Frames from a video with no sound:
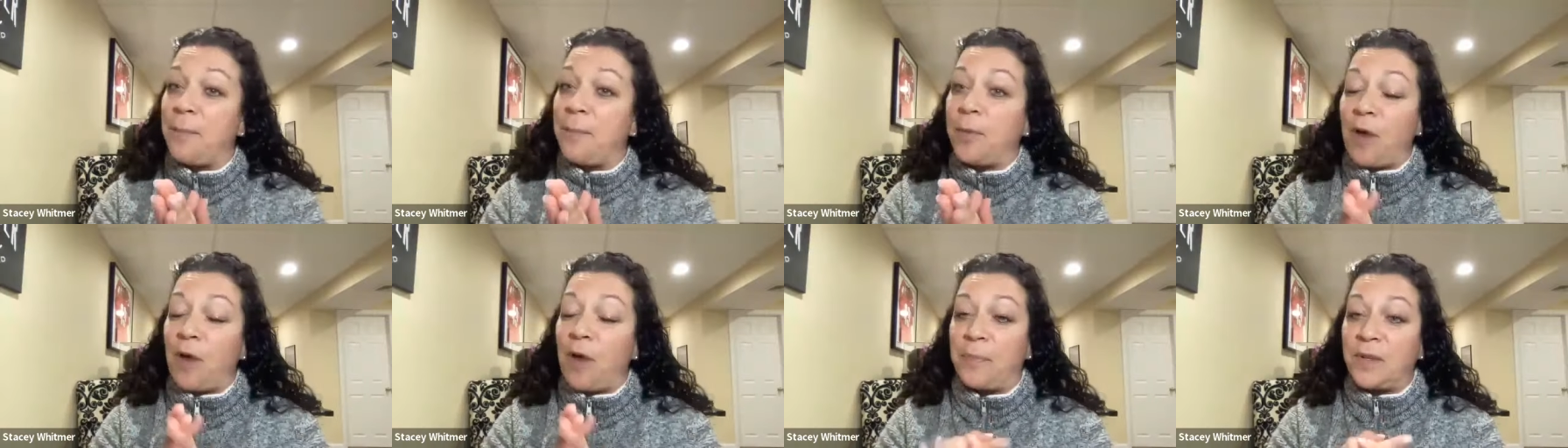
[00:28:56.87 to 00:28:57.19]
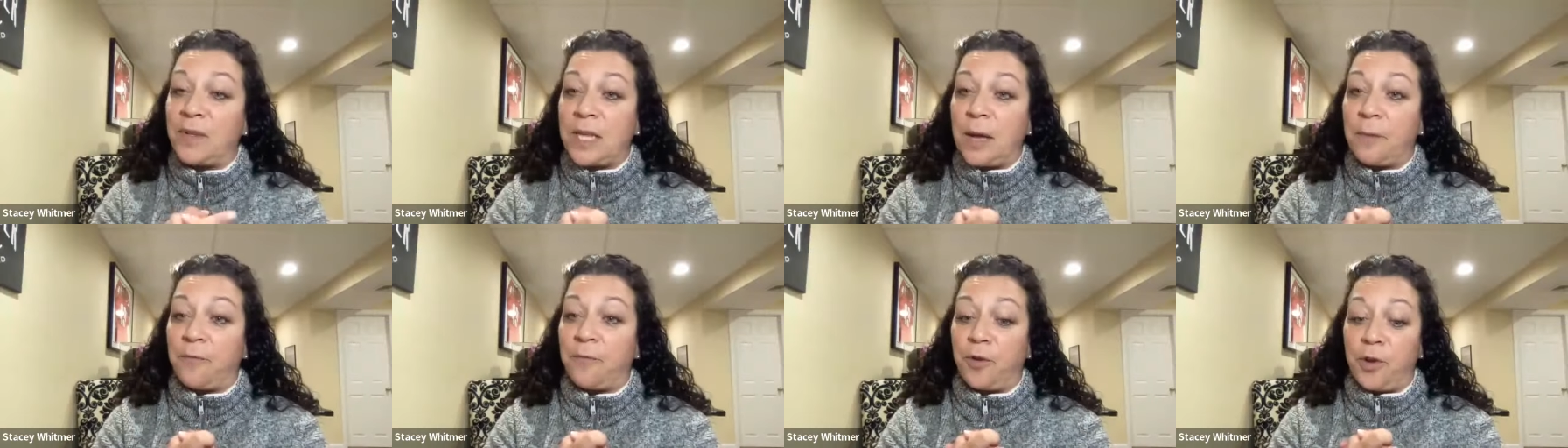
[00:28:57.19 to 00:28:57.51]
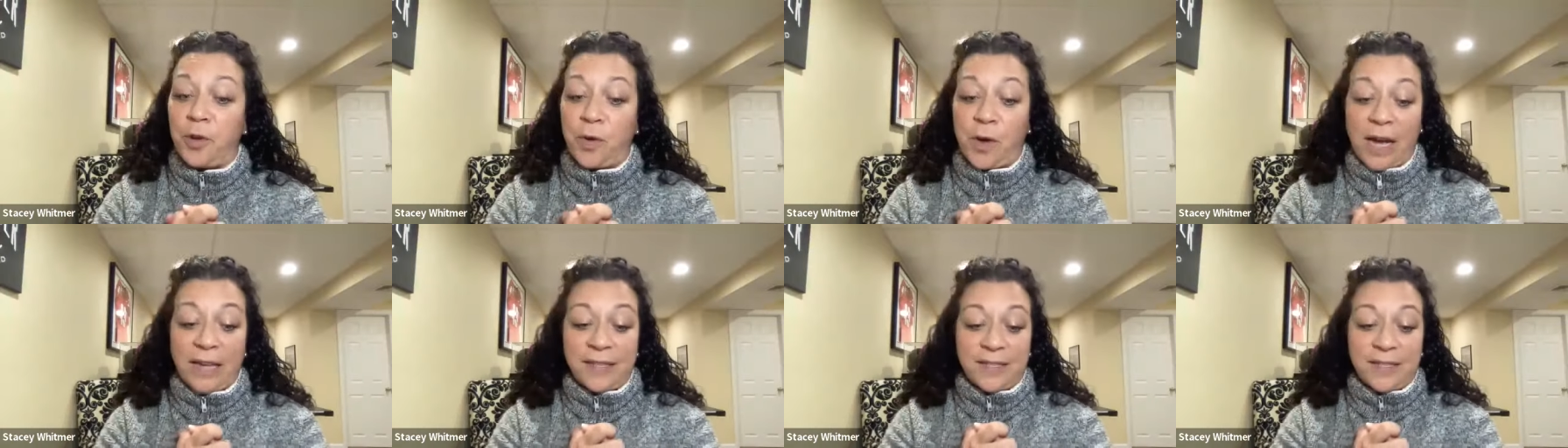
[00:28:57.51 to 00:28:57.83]
and wrap this up
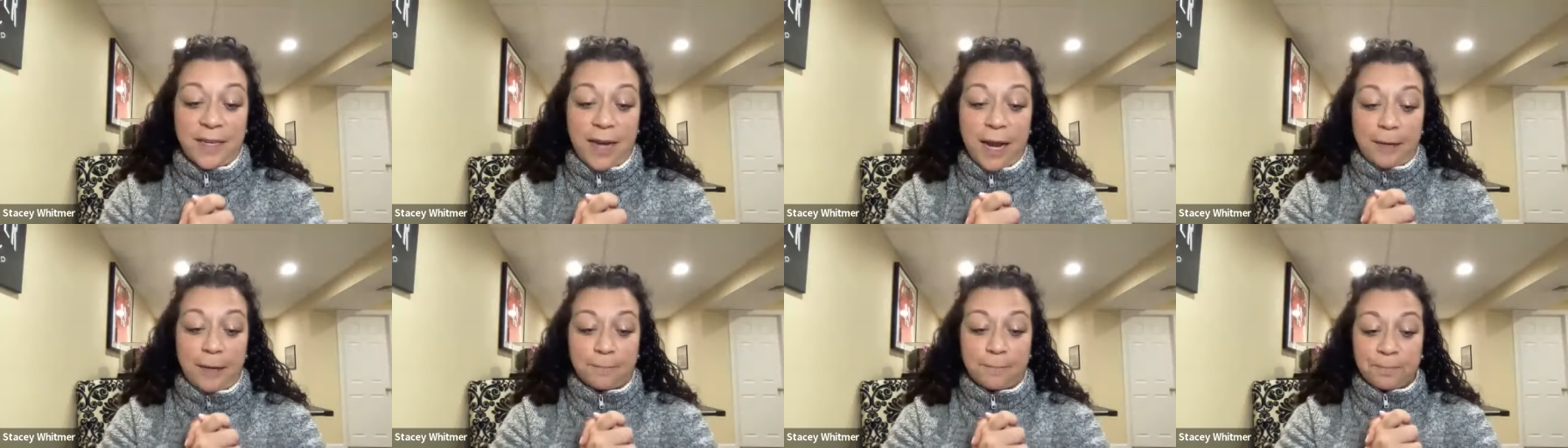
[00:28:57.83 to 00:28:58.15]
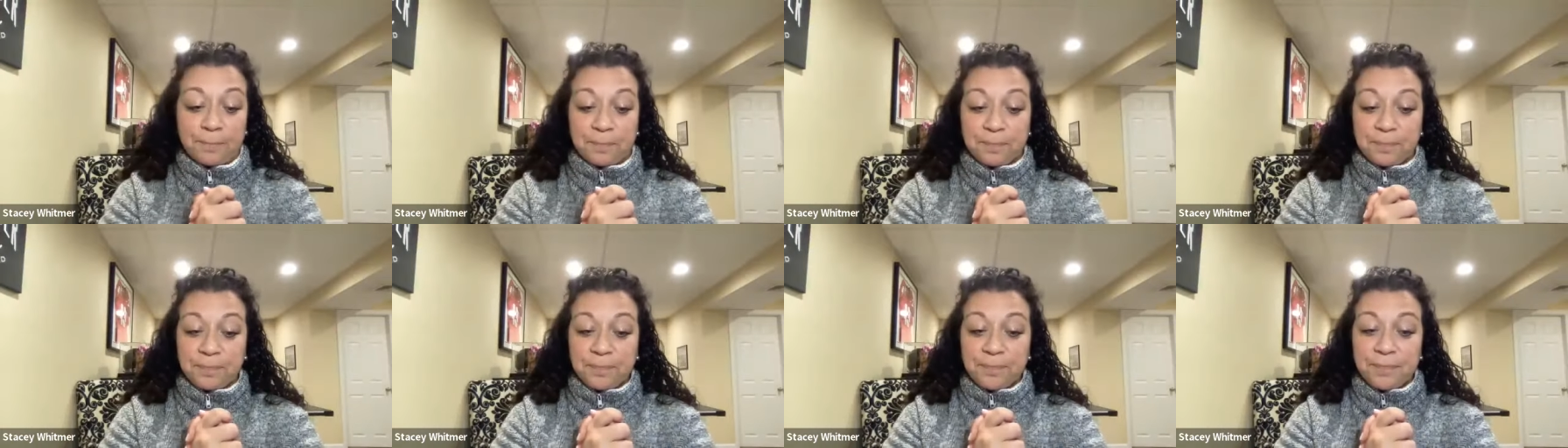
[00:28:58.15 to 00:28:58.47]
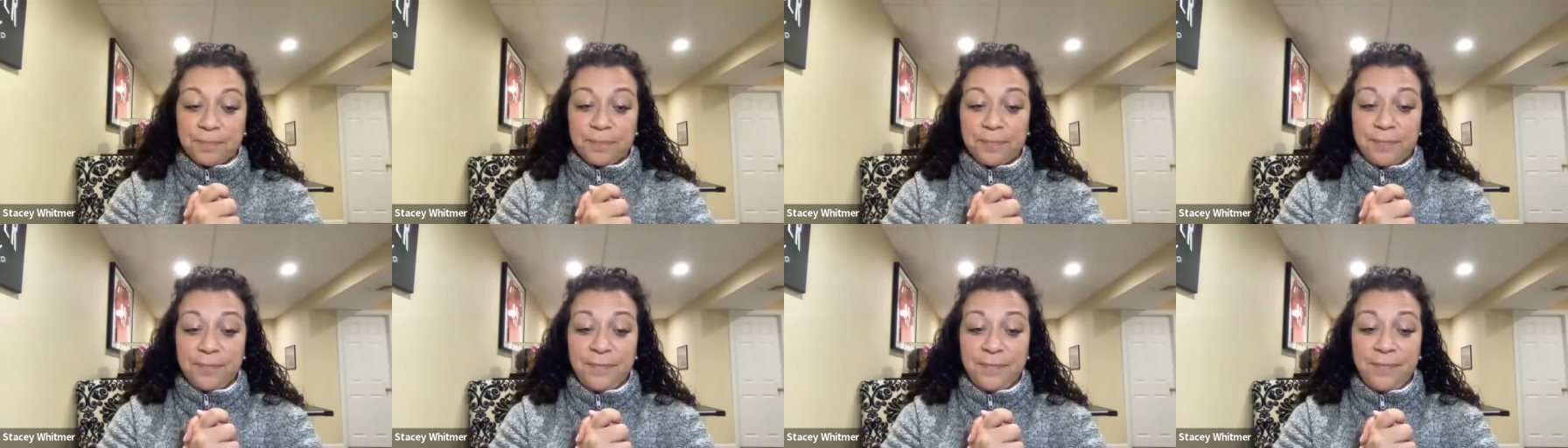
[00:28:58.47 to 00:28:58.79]
for you guys today
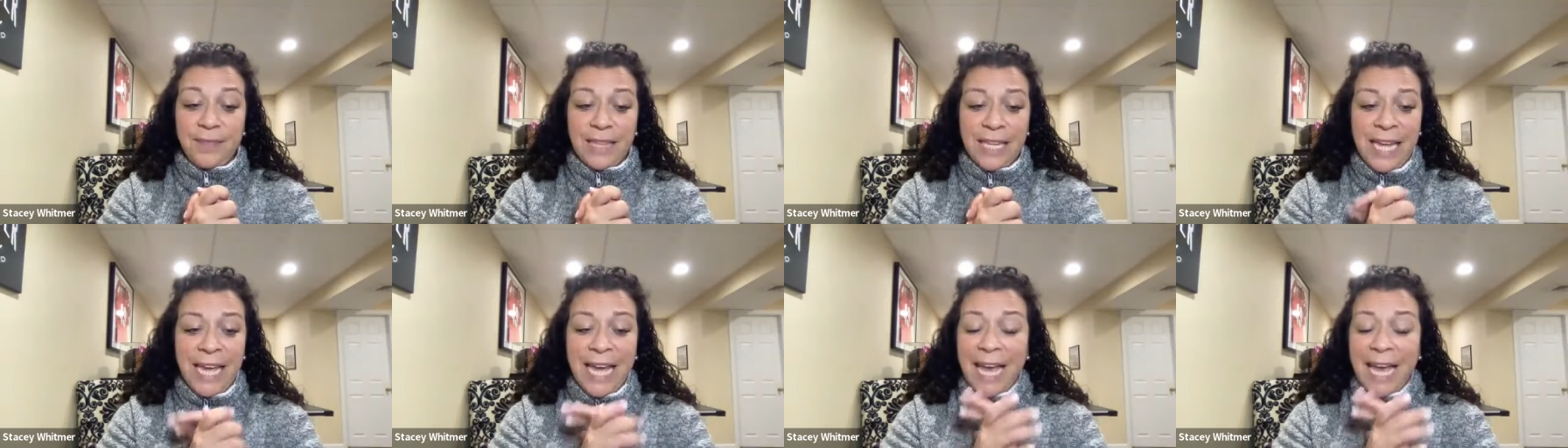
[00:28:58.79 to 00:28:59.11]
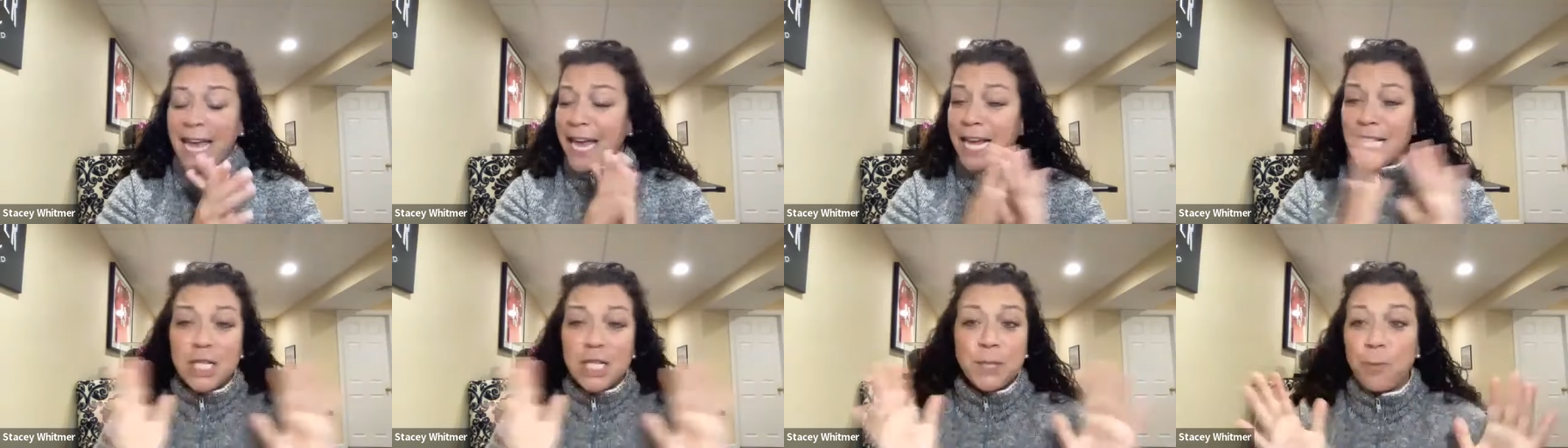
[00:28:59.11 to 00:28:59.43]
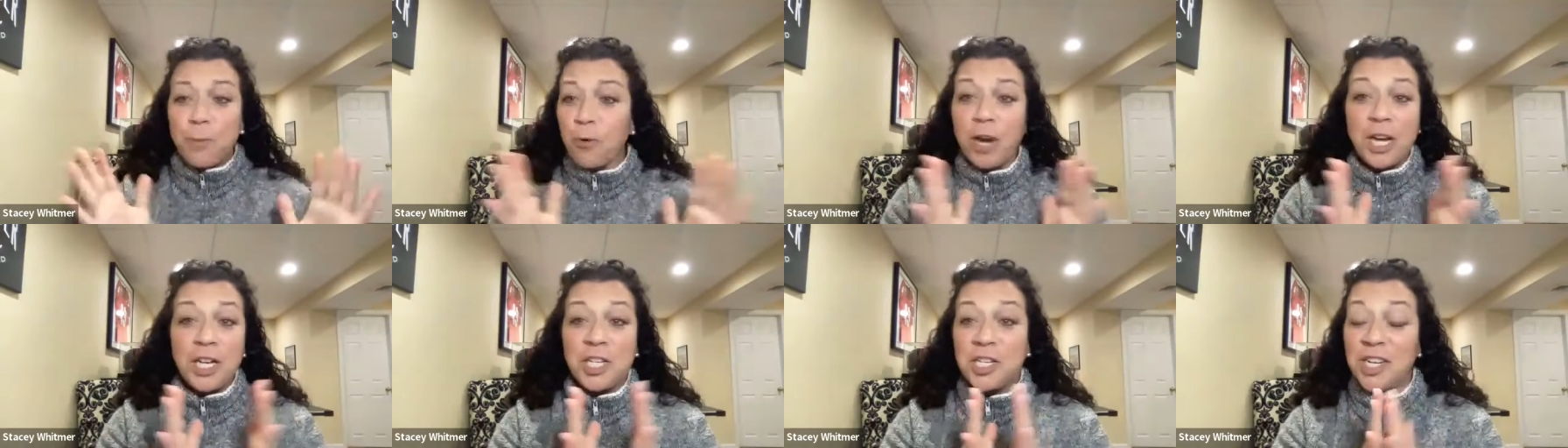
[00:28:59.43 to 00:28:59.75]

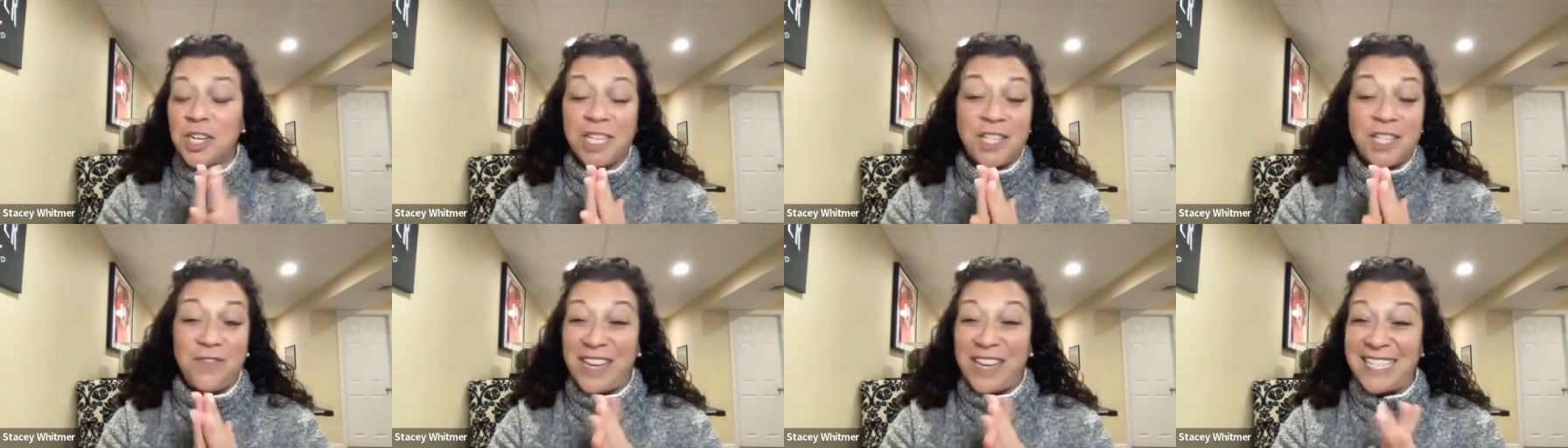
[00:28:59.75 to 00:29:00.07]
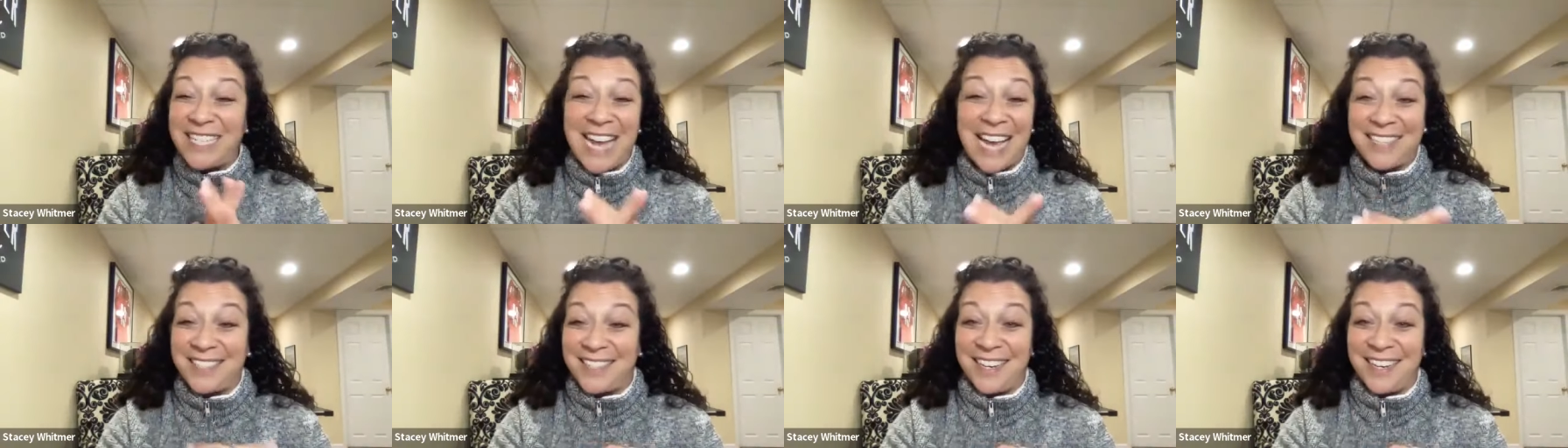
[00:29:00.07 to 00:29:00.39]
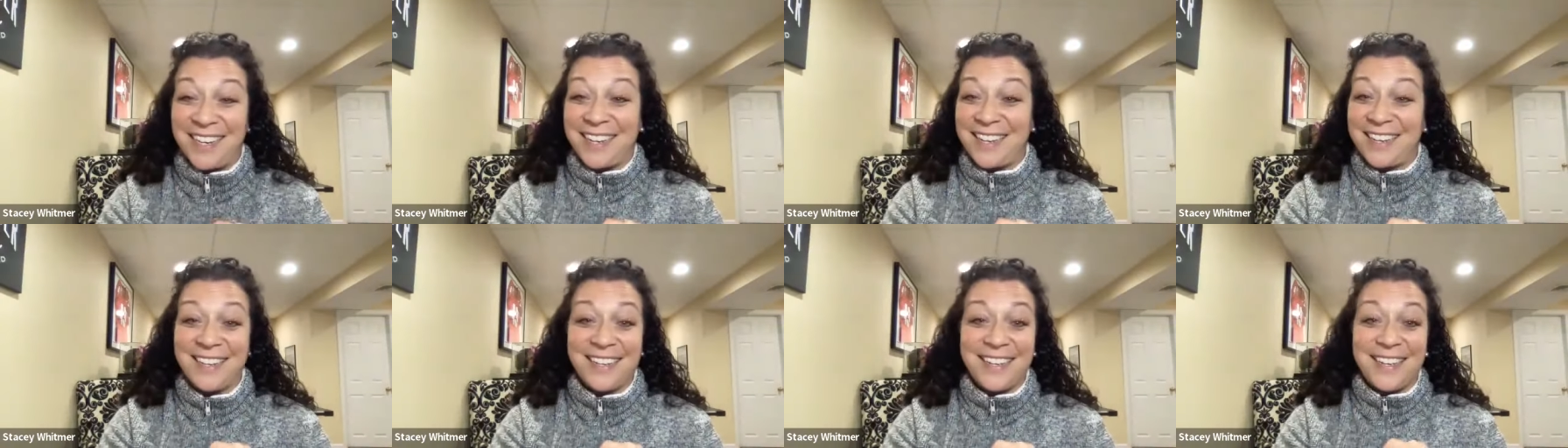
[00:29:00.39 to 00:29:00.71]
inspiration is
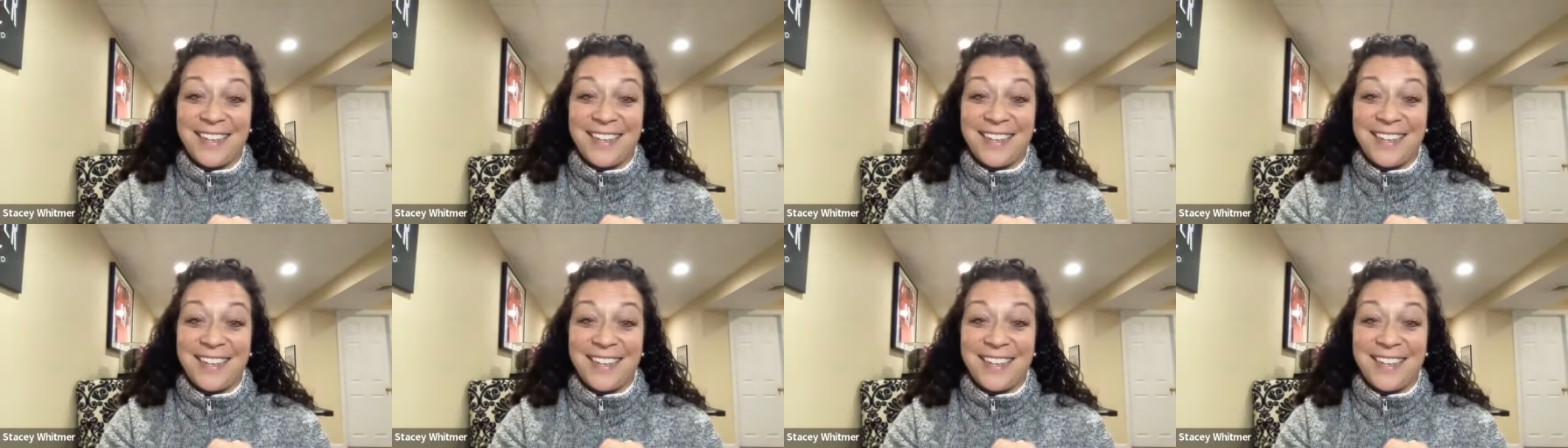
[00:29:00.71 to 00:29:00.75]
fantastic